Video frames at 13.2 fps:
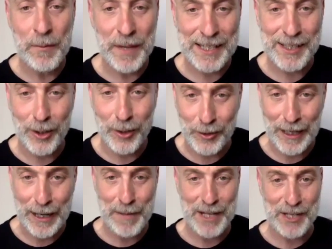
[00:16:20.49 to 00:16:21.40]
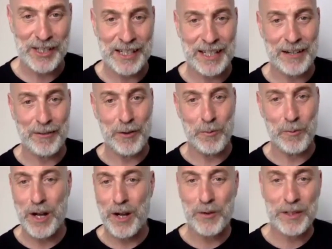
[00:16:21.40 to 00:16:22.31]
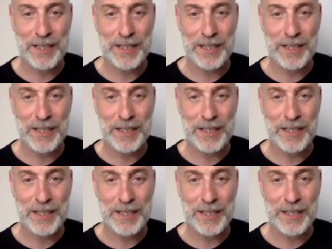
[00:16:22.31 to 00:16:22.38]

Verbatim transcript: they start creating magic in their own world.